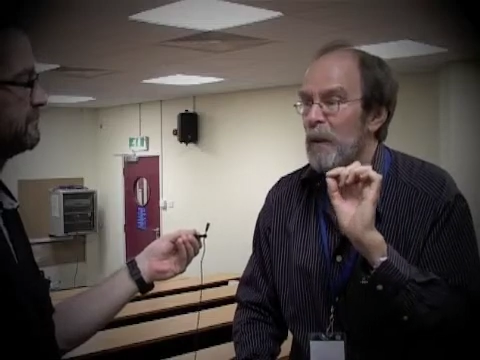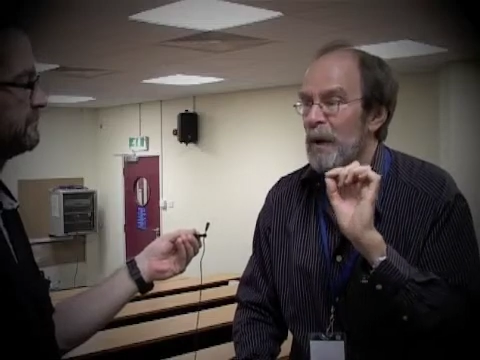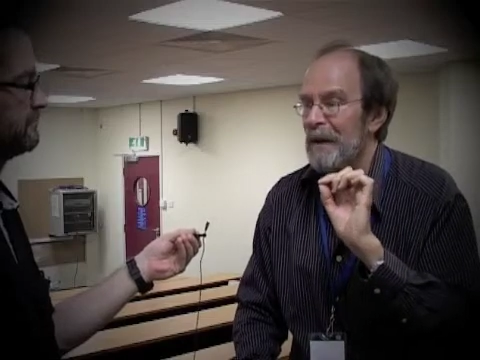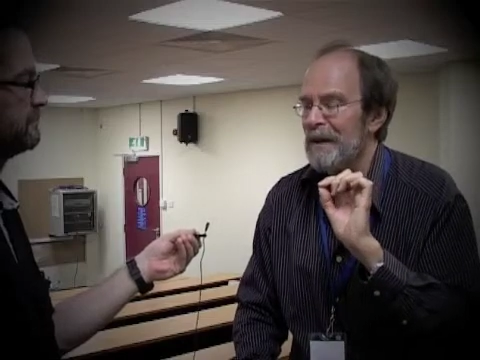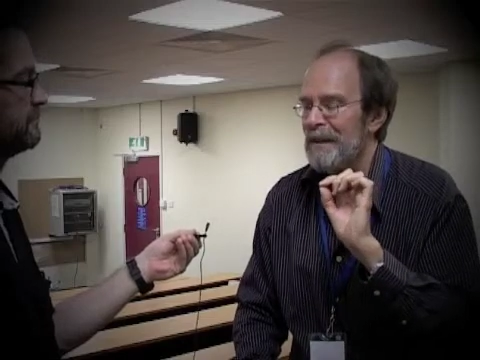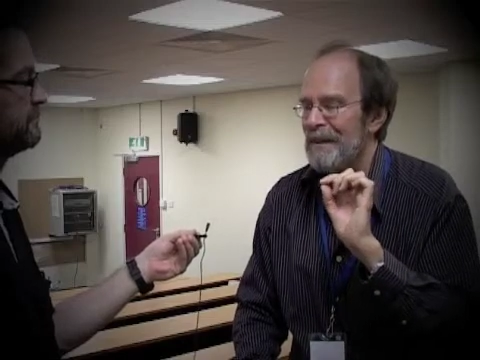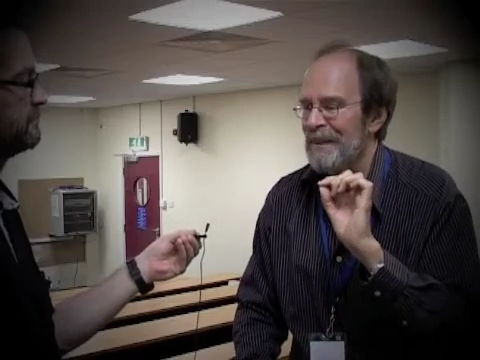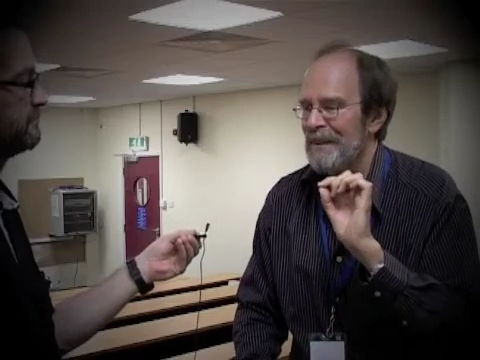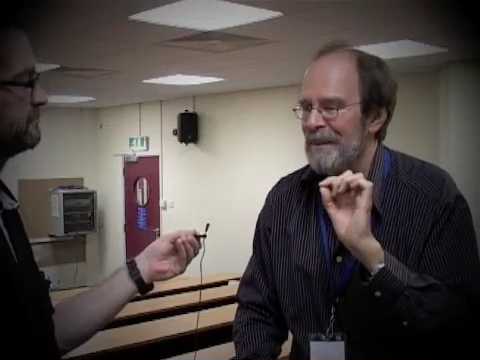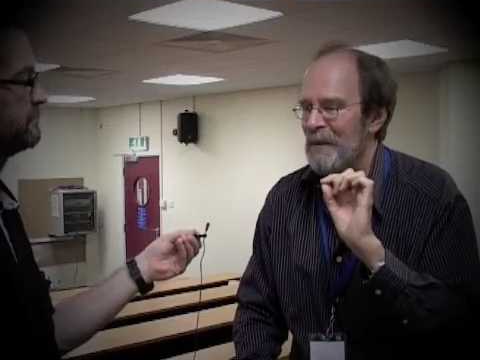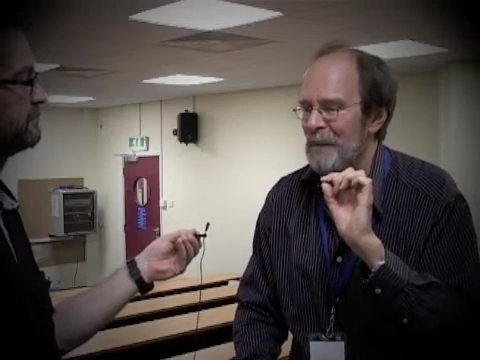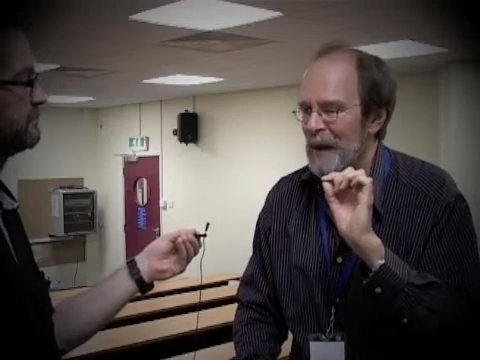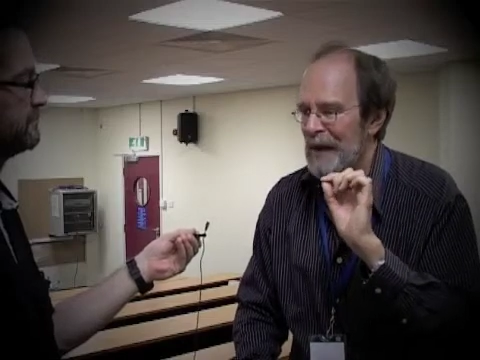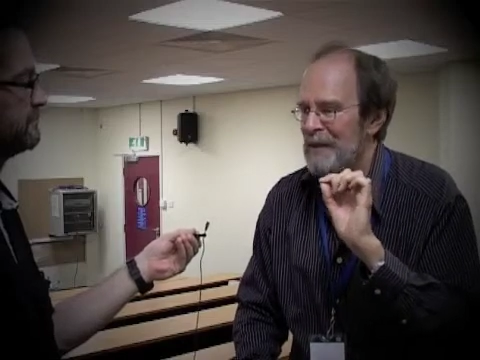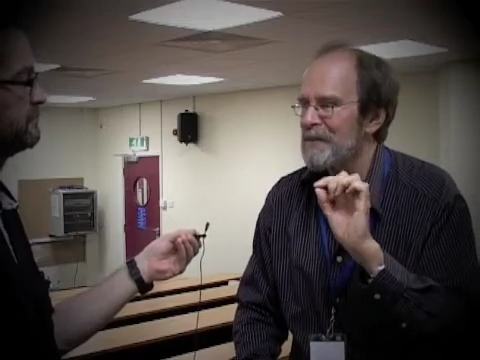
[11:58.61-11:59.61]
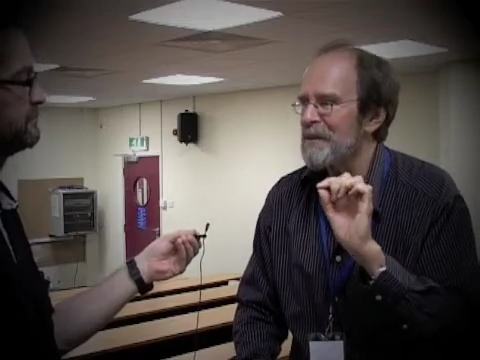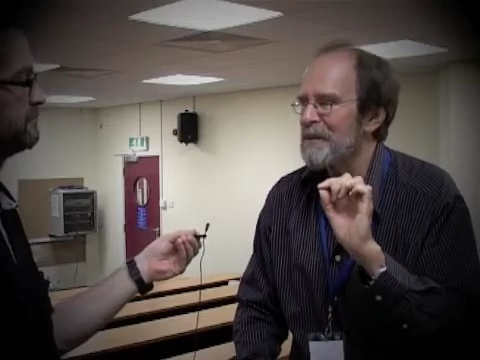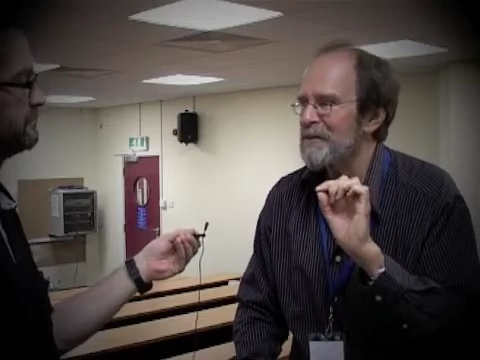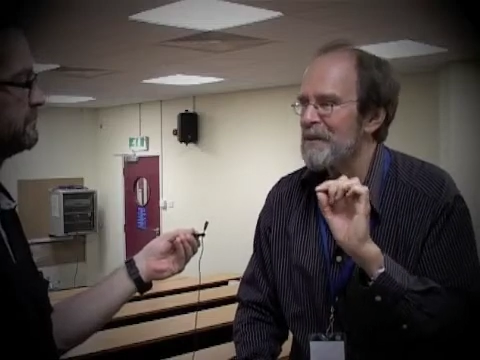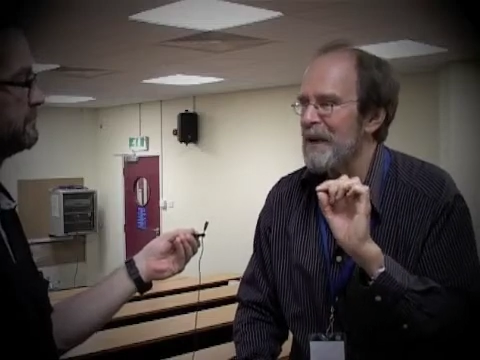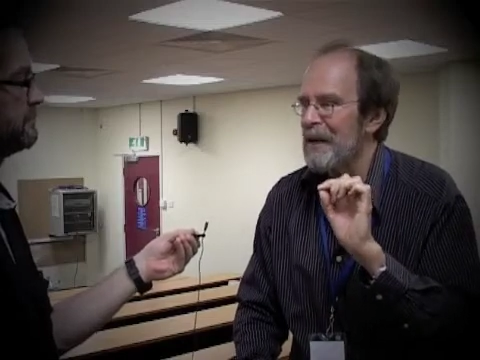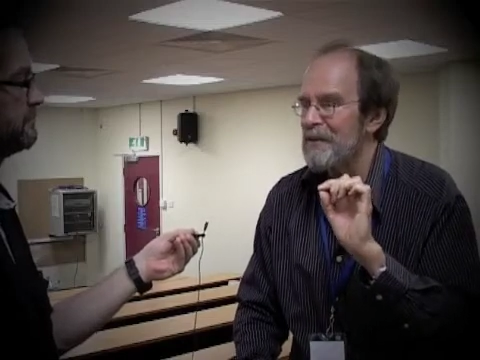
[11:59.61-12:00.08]
a
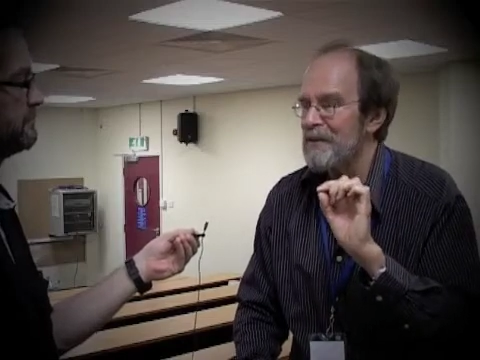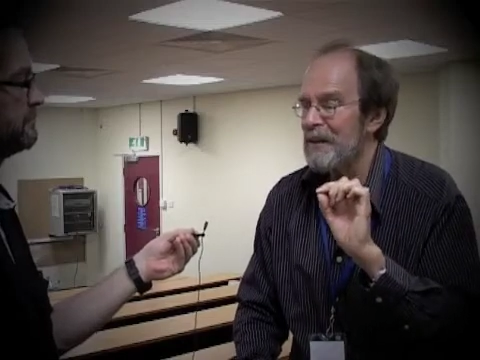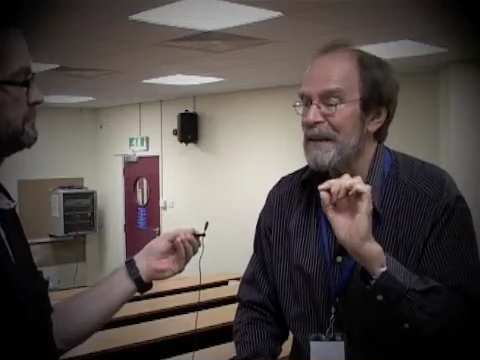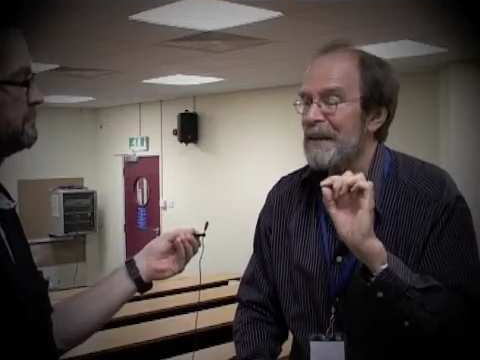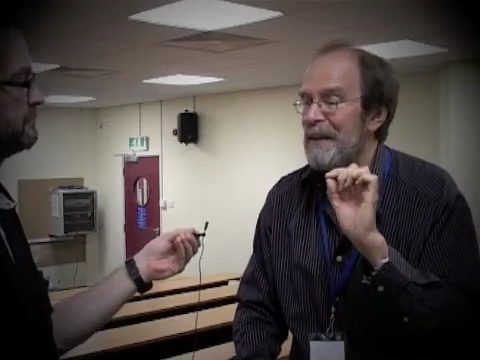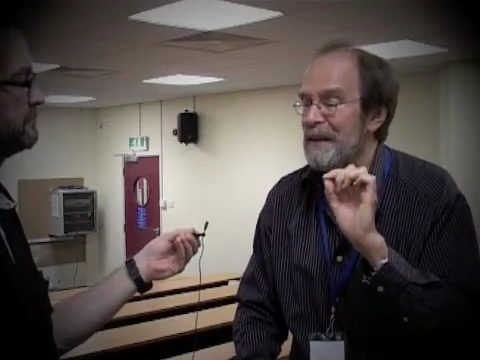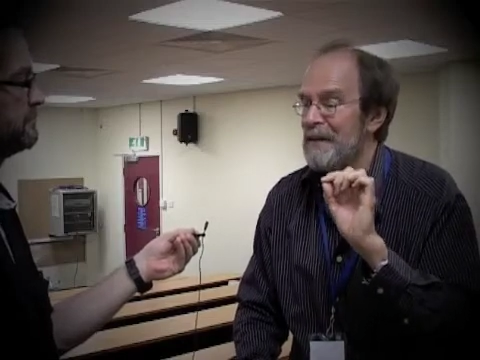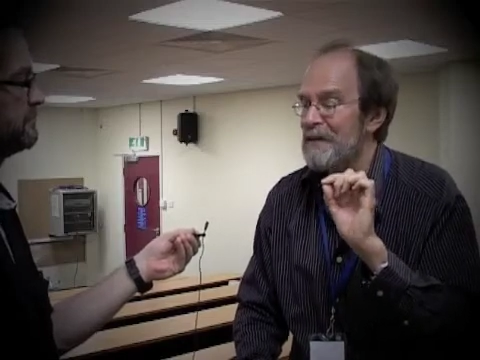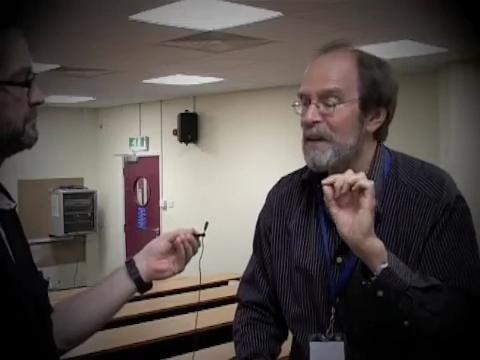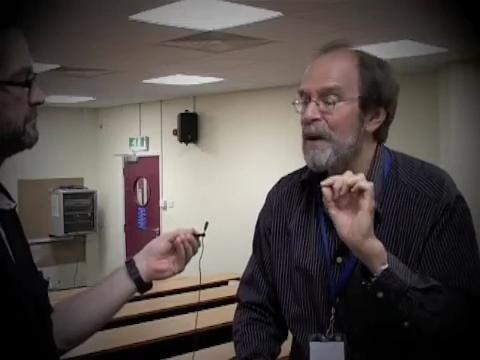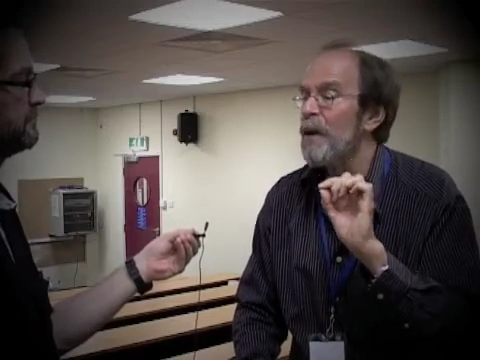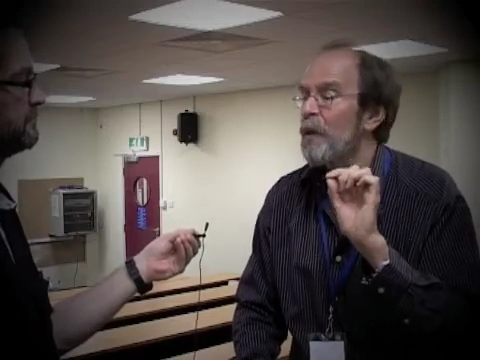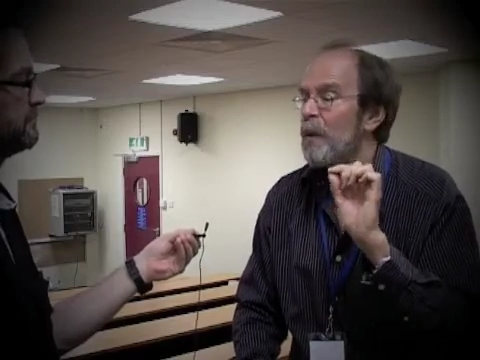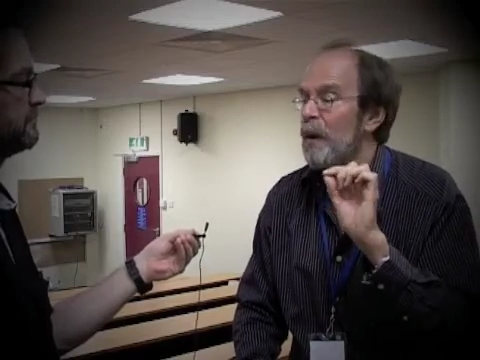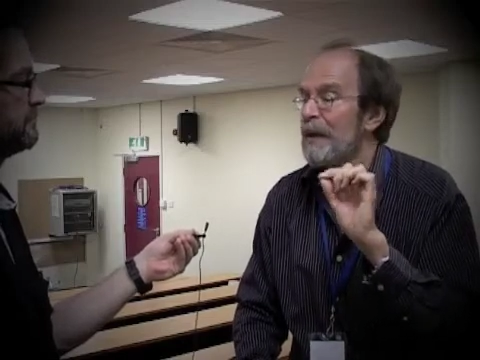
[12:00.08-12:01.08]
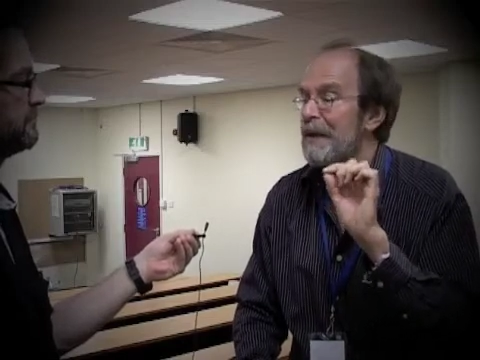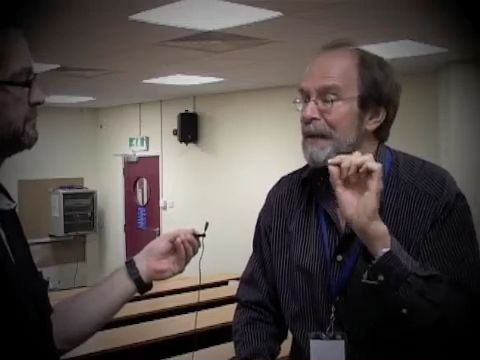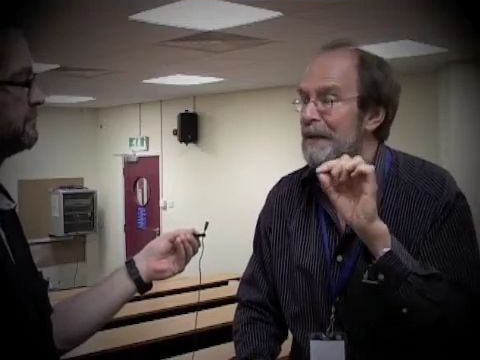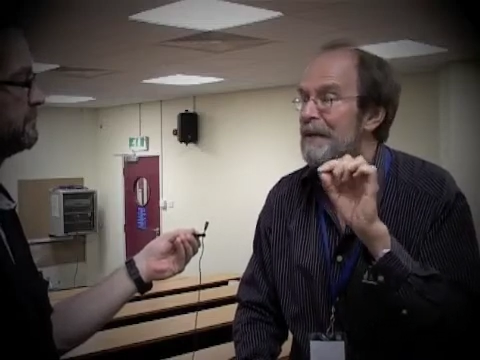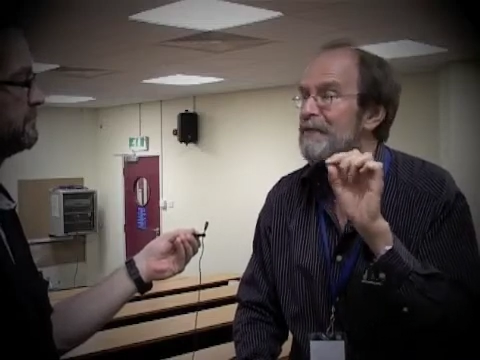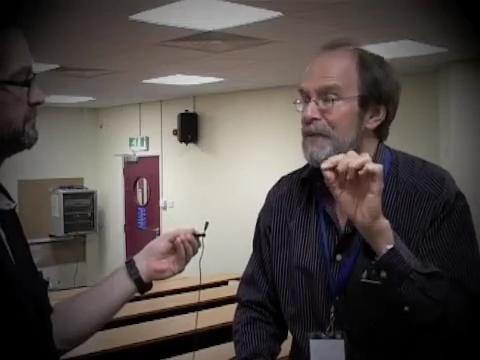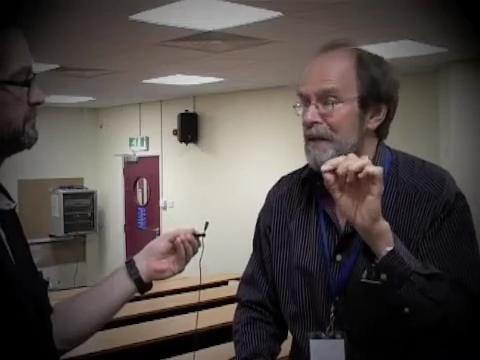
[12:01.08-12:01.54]
rational strategy is what
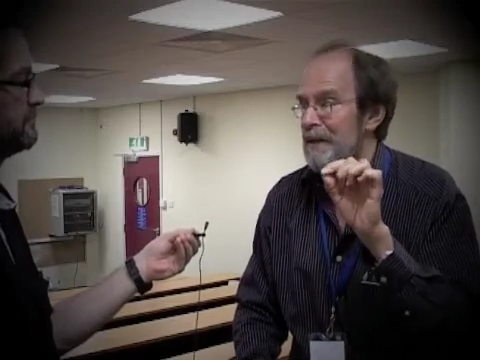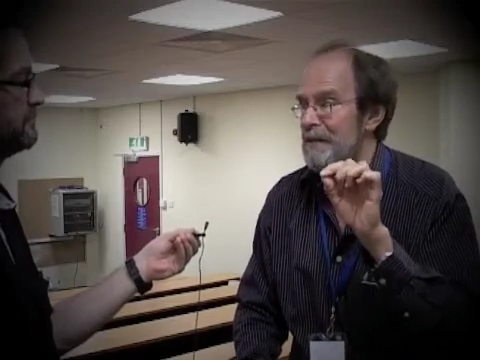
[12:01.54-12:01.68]
gives